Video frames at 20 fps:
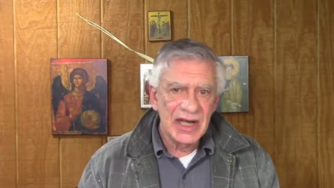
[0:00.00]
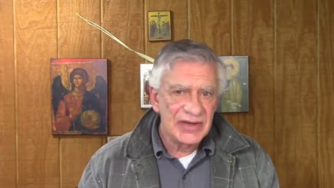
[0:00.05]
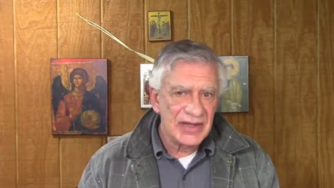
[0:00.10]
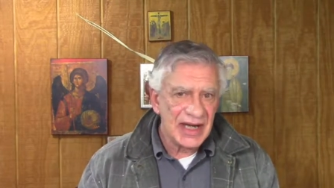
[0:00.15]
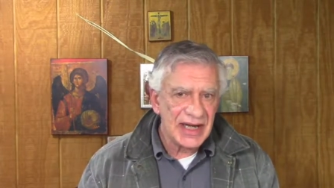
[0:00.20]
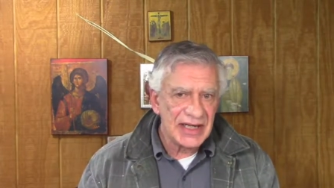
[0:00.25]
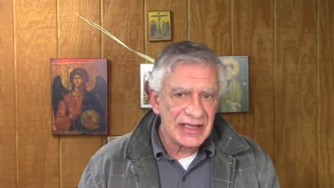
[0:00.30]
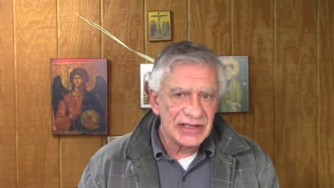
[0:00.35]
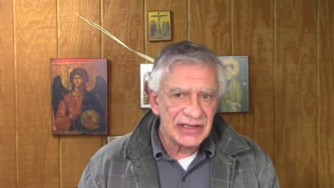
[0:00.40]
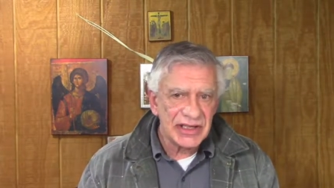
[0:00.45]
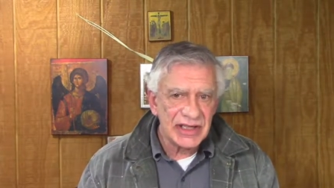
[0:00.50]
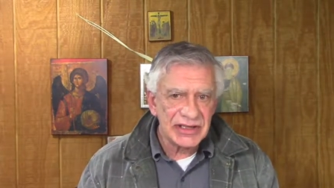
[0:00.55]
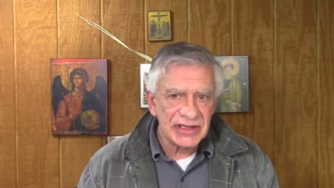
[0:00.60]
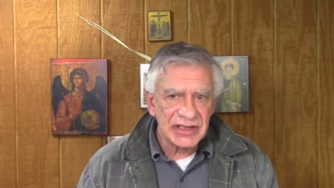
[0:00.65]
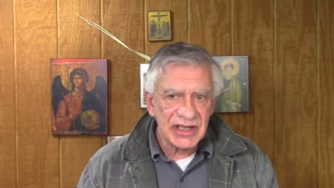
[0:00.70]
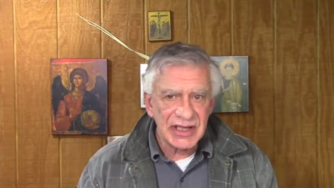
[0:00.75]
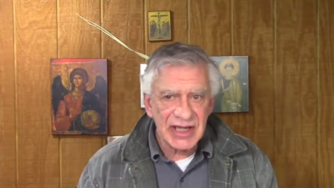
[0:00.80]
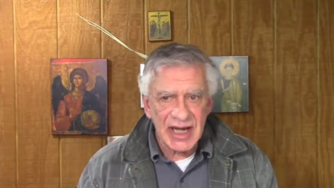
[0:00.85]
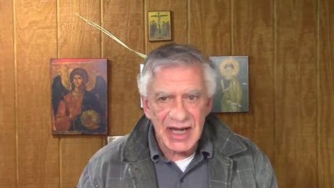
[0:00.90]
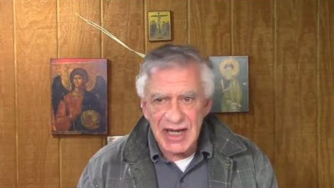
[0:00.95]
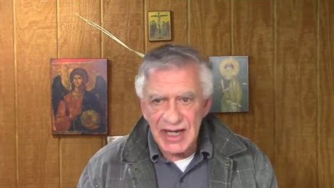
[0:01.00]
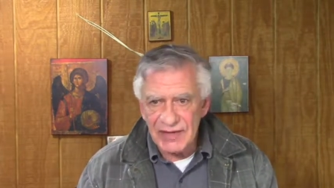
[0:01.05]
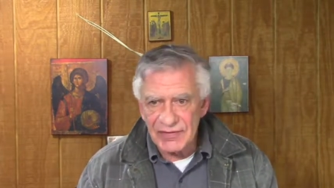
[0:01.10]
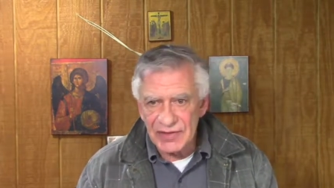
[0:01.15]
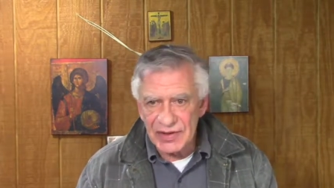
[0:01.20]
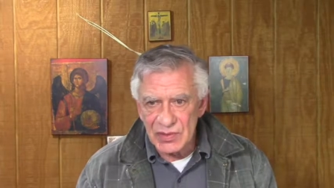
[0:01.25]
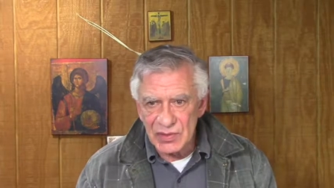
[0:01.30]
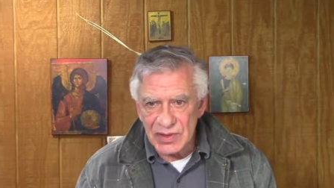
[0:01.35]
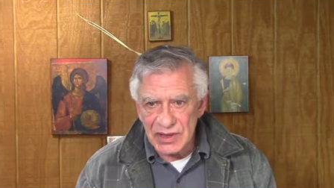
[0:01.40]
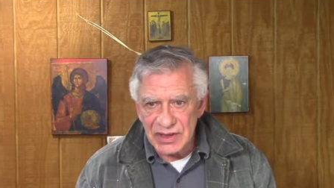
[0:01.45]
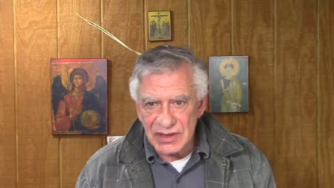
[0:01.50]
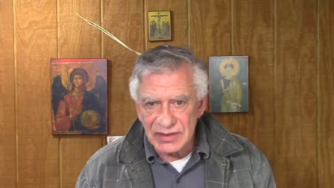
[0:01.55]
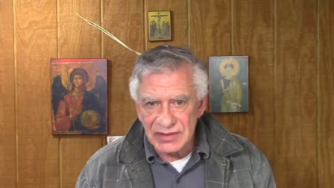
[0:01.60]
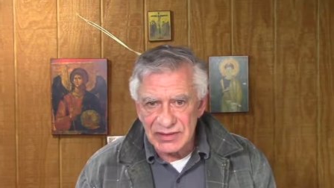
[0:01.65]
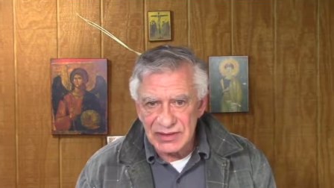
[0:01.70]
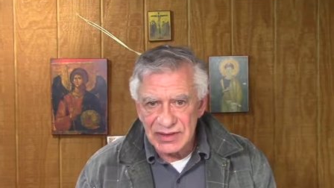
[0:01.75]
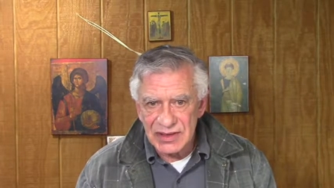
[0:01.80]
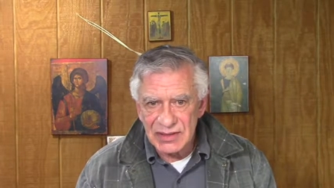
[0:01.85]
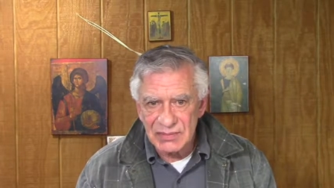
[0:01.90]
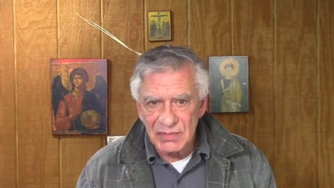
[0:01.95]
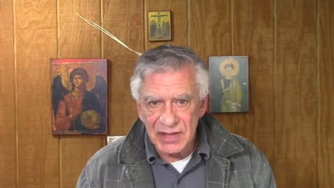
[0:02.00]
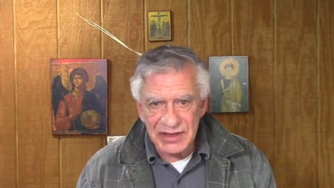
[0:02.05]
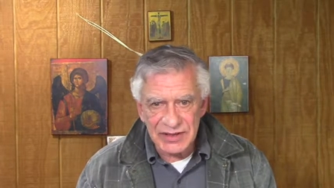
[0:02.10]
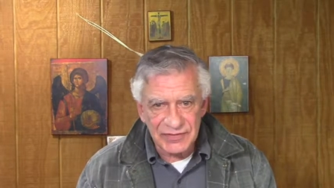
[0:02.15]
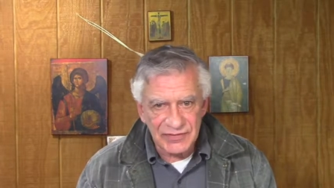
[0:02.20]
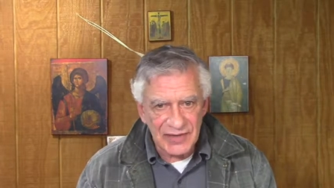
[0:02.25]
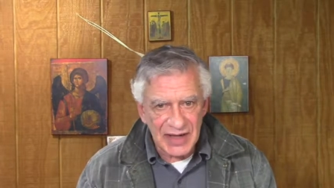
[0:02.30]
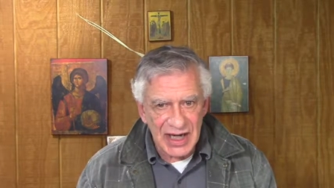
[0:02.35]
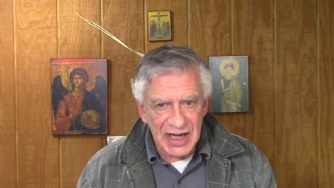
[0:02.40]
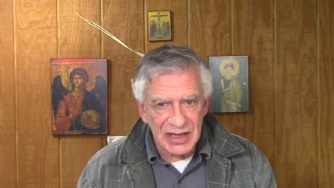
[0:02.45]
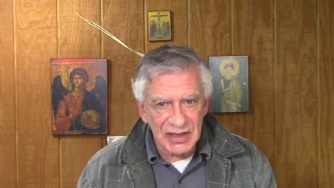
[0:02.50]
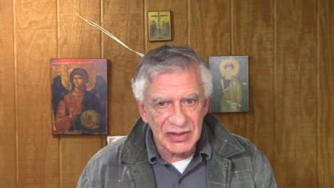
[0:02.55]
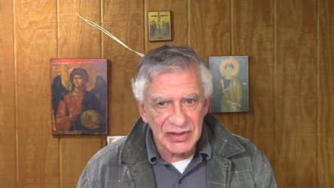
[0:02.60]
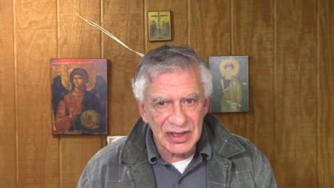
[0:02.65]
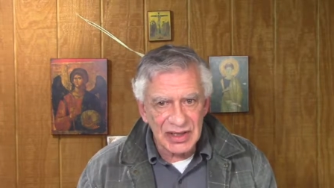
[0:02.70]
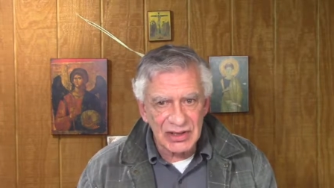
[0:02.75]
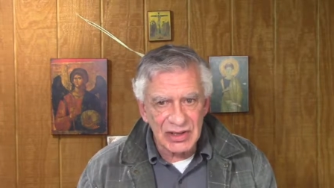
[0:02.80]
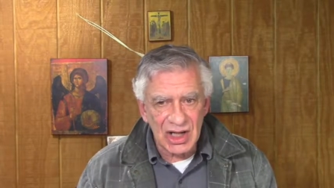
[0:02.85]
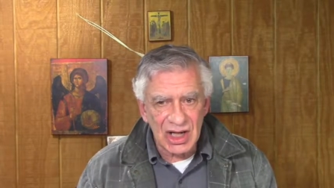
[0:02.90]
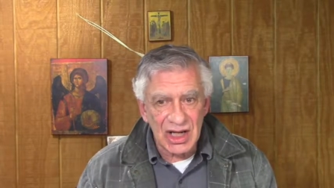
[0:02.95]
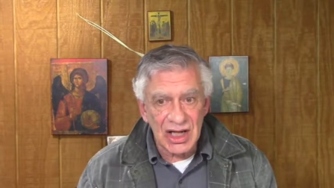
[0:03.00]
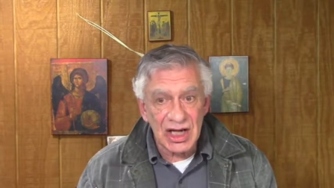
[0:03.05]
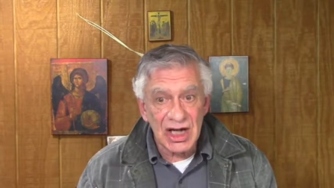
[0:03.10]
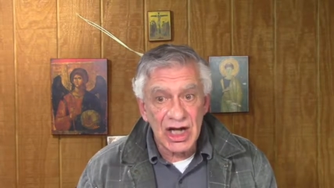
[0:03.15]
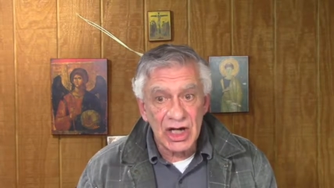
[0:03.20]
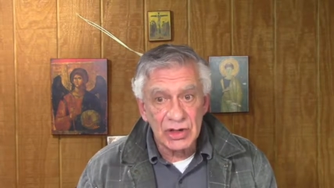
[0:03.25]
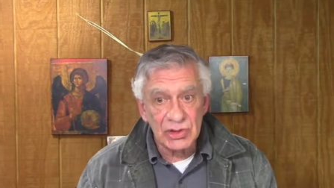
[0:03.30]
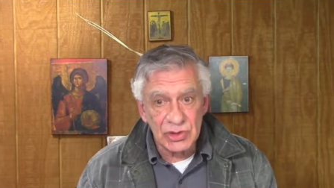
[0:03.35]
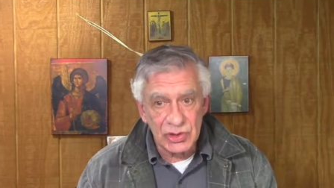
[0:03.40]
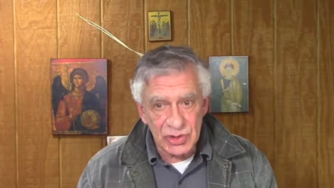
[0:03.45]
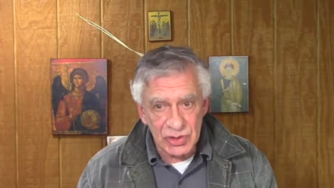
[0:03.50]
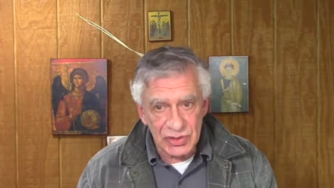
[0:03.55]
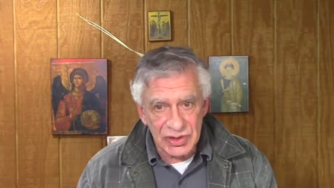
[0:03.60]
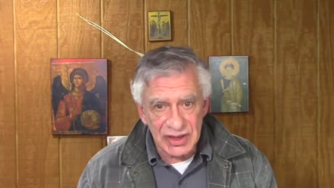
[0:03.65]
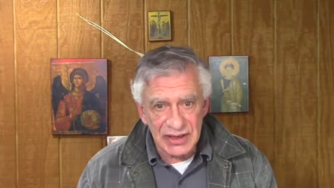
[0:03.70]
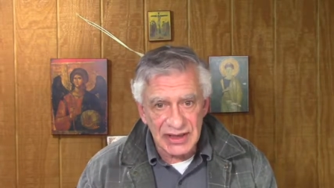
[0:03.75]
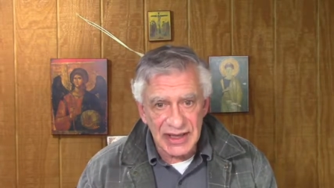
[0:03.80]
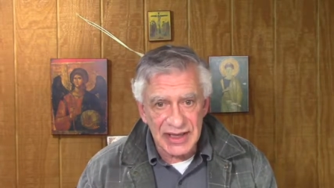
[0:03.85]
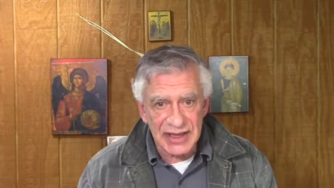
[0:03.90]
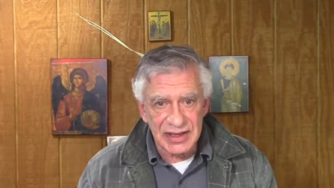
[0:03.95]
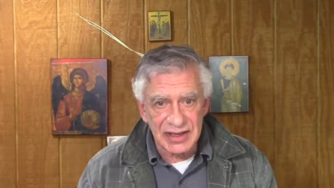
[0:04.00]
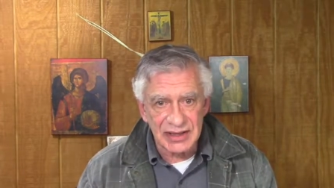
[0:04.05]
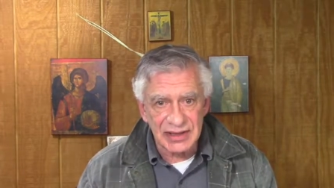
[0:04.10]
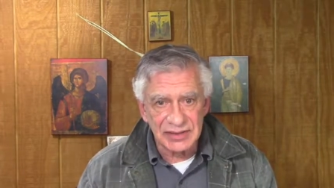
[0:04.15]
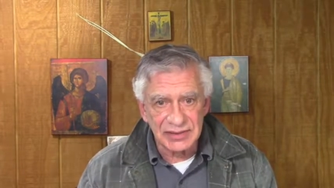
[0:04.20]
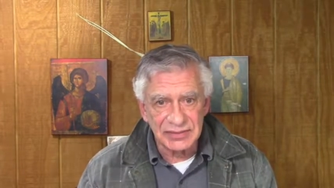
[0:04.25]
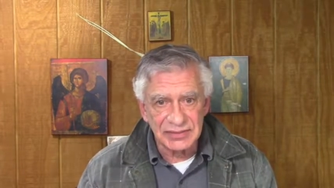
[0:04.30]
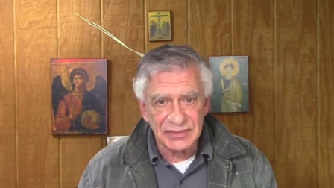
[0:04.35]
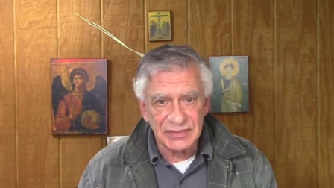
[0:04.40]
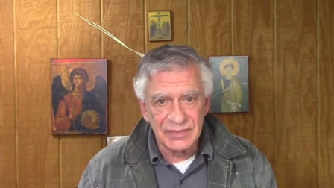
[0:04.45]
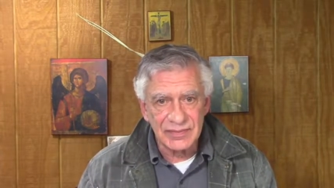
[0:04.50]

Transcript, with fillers: And they insisted everyone must follow the law to the letter.